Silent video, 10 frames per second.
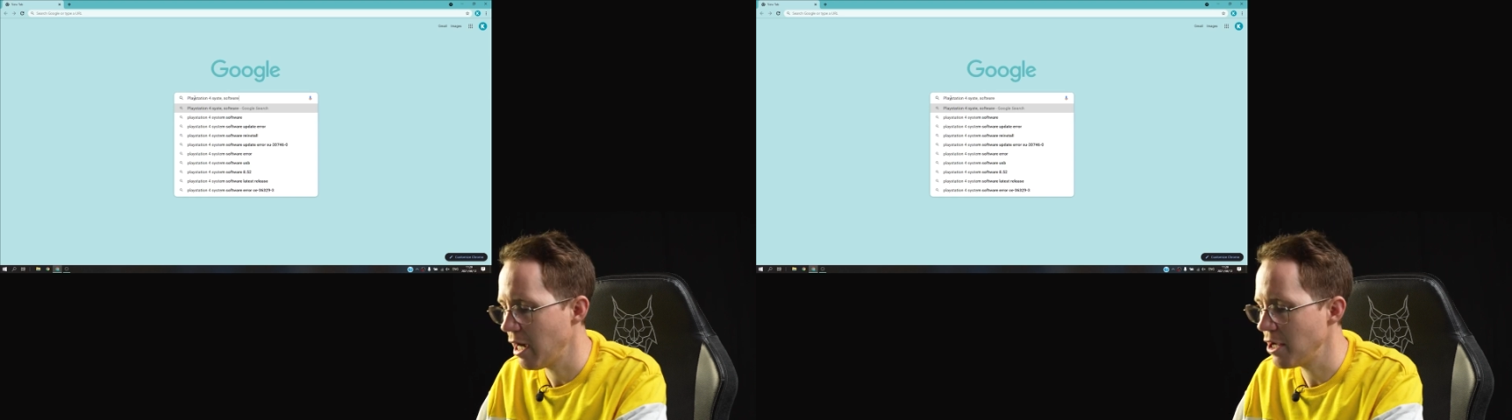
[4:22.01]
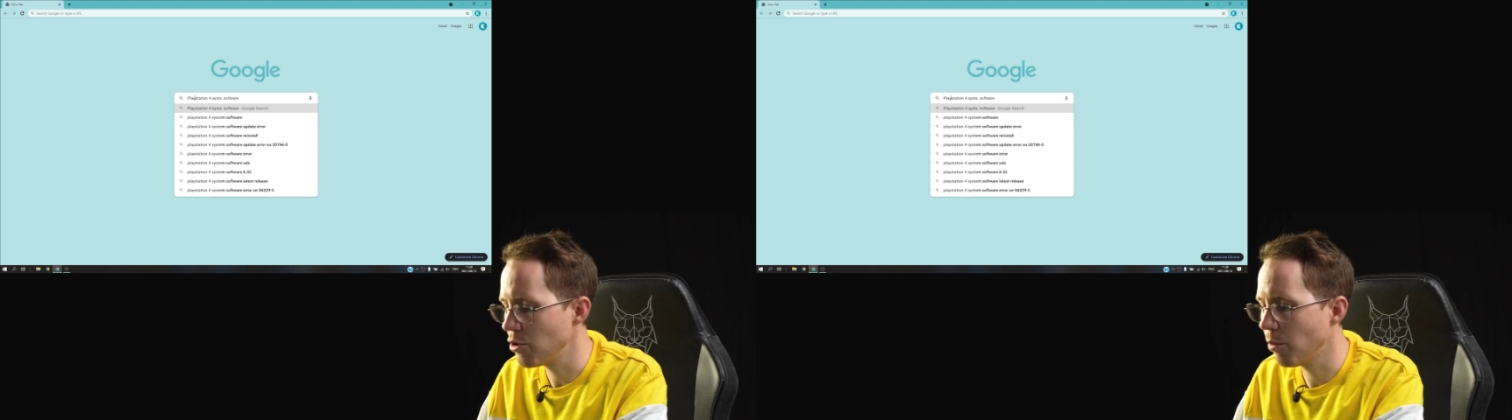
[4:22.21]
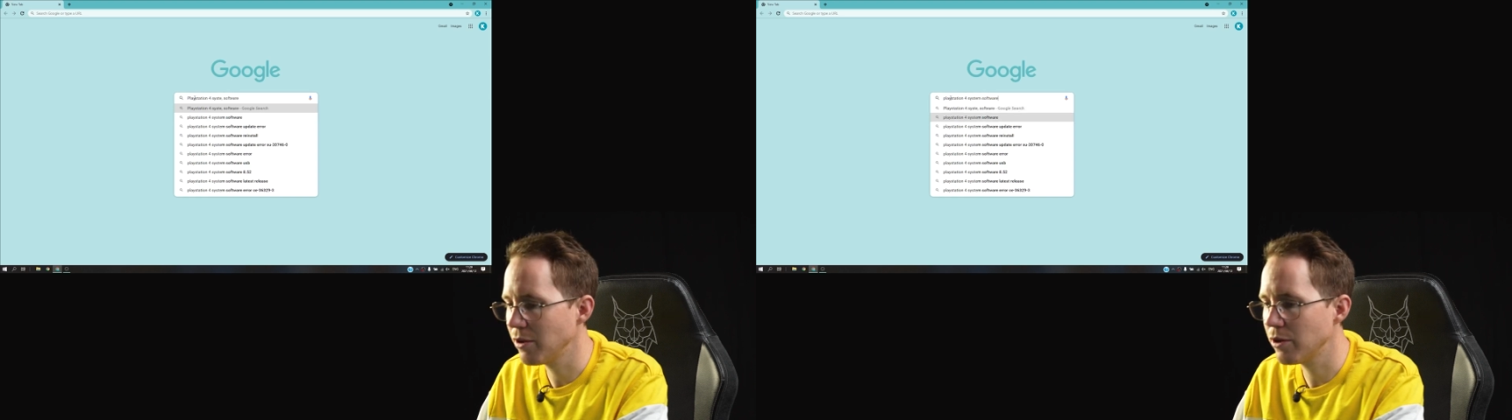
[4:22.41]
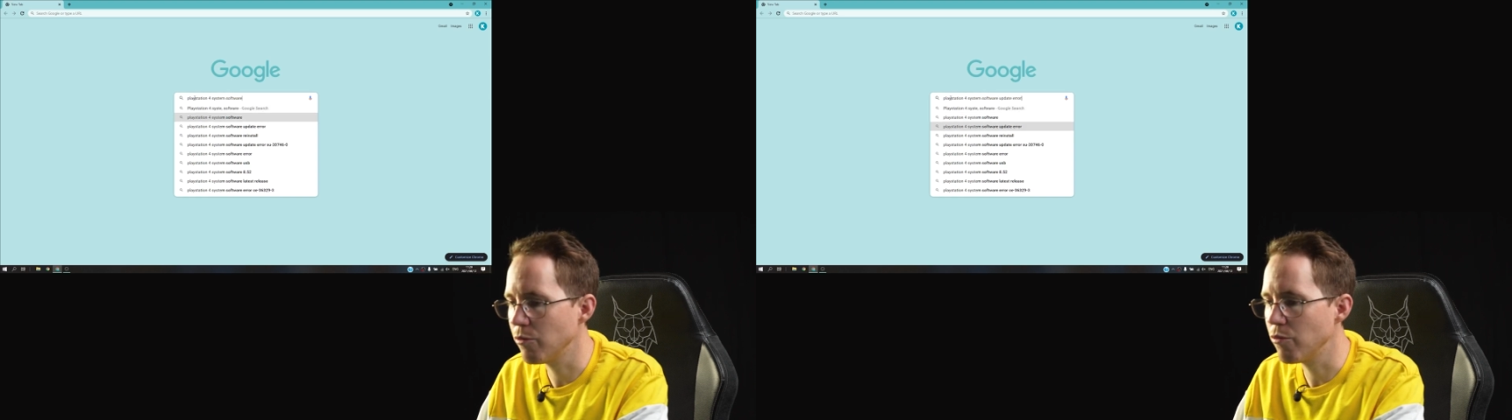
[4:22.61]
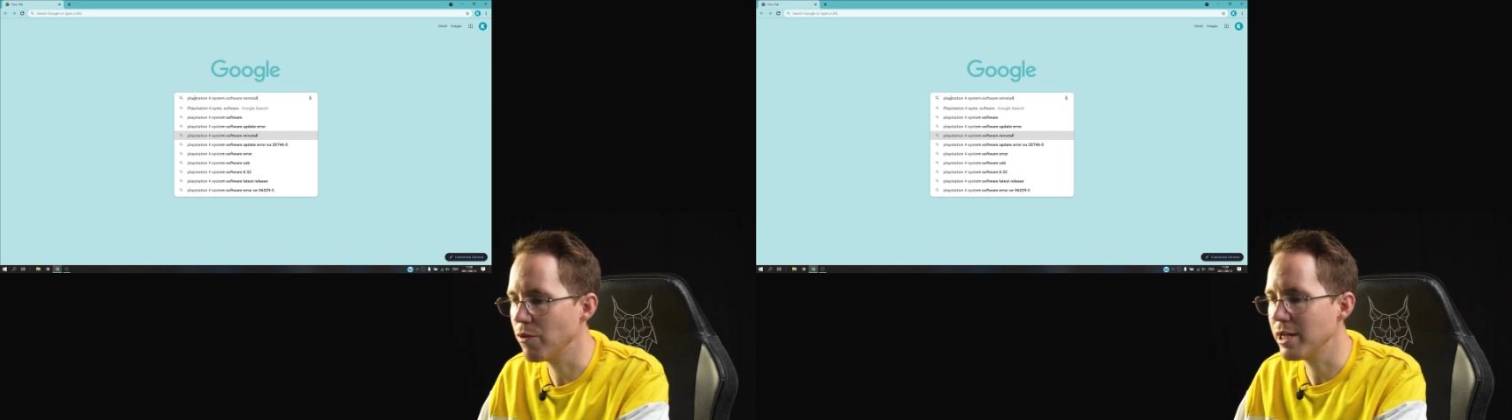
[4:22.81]
and you want the
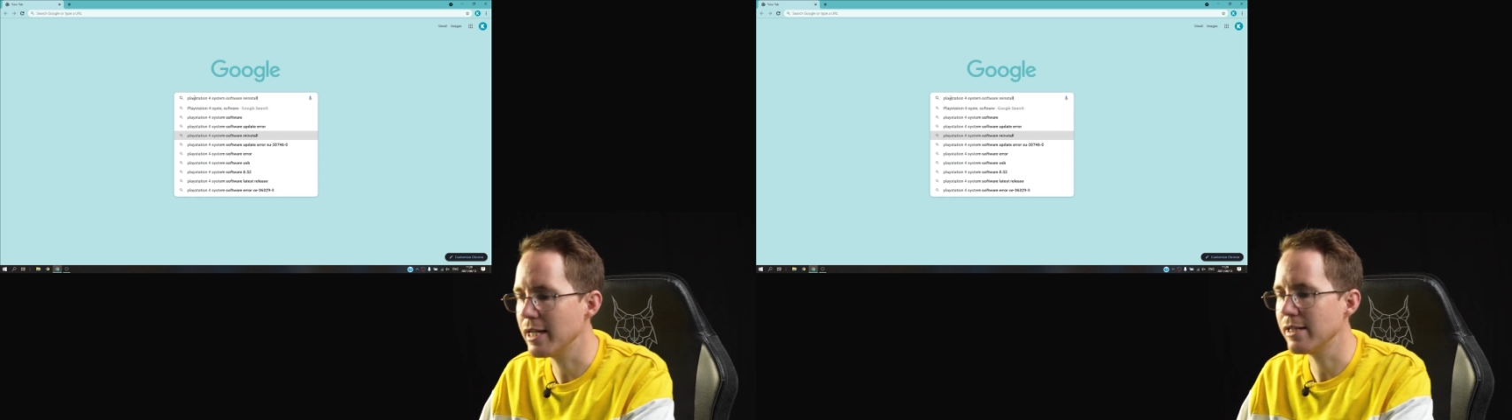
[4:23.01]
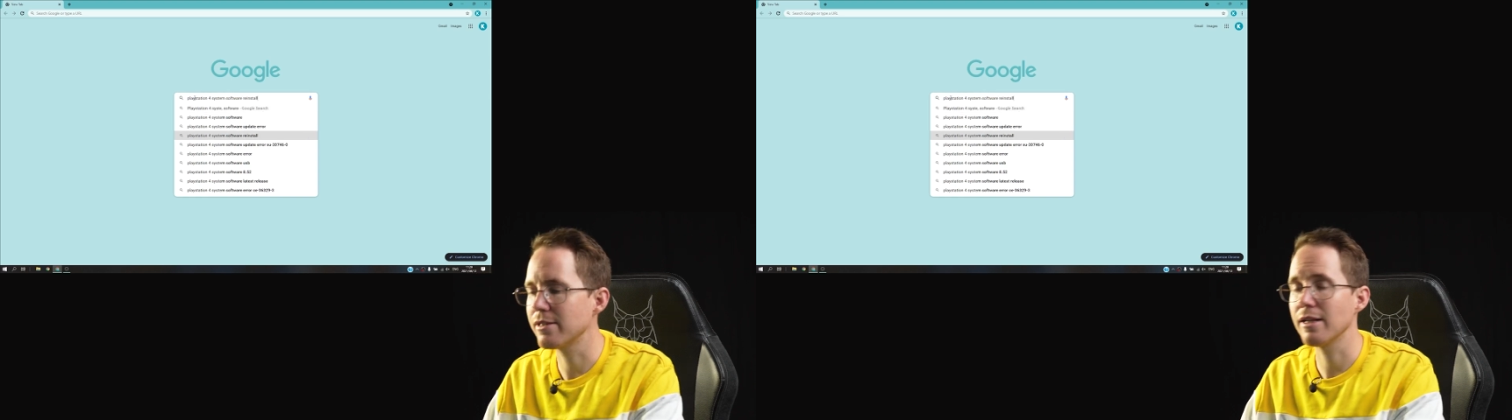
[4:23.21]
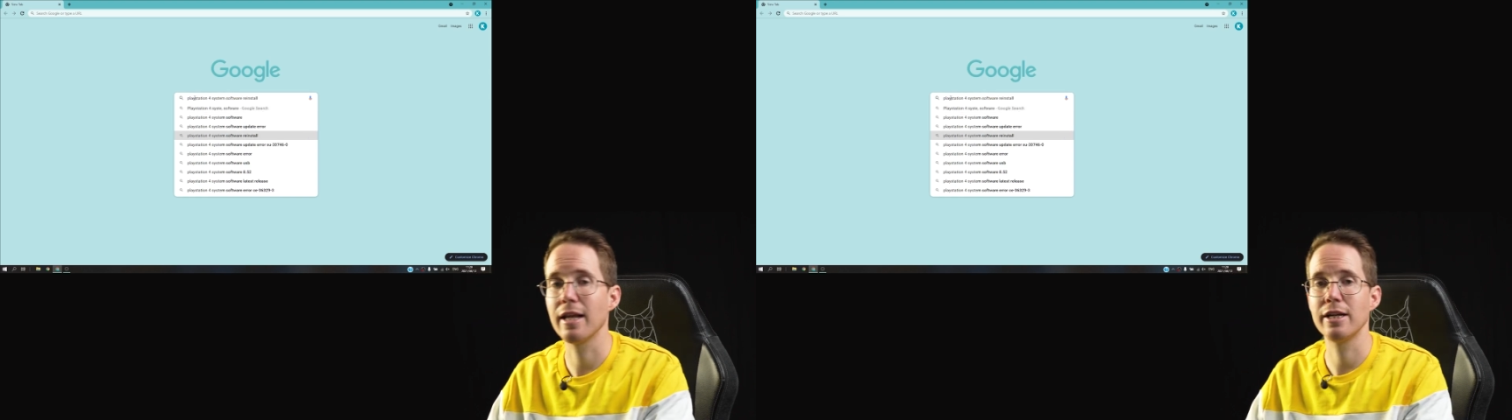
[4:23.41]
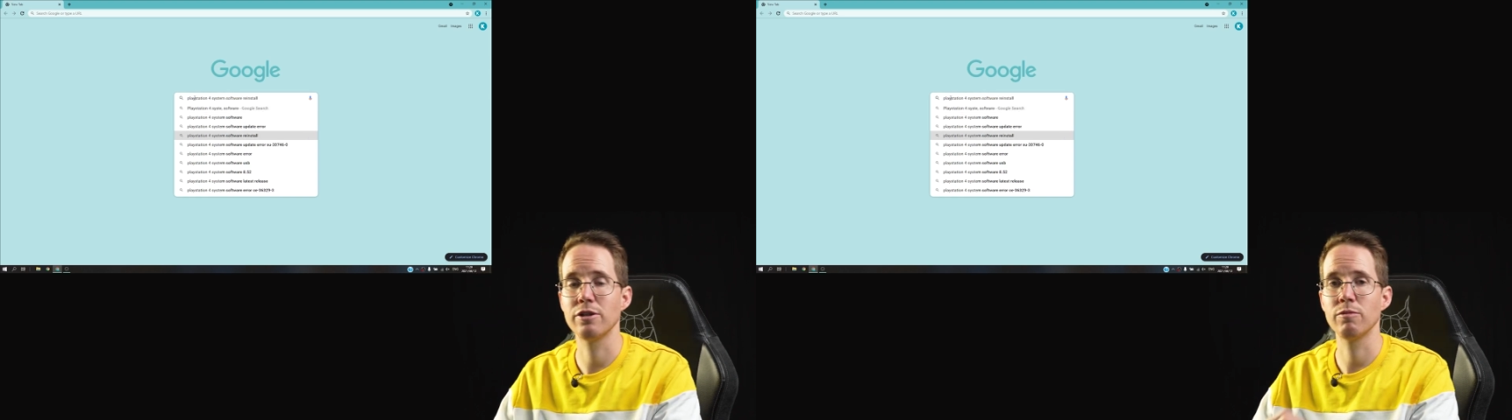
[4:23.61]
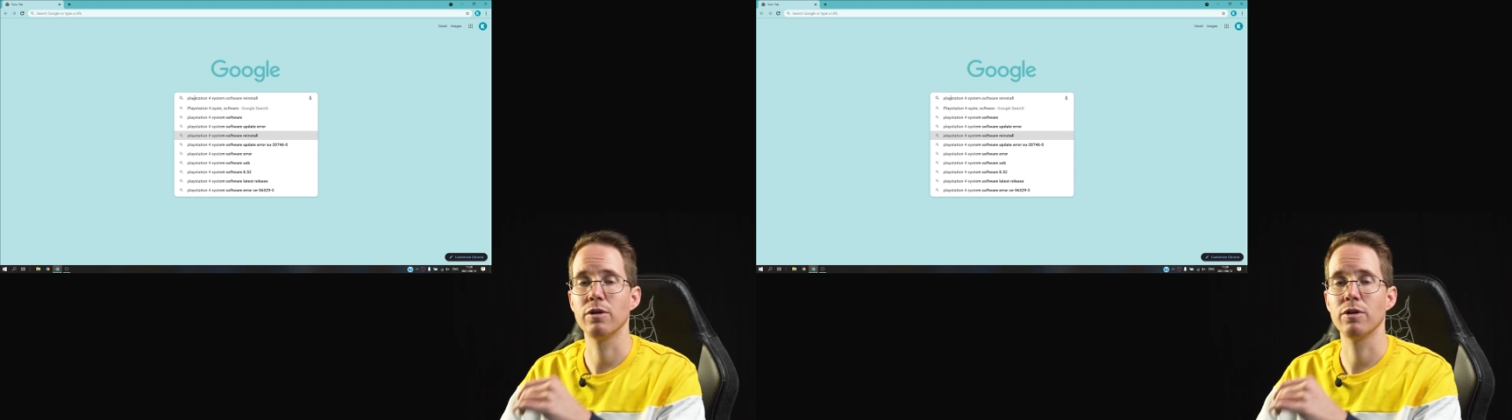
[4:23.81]
reinstallation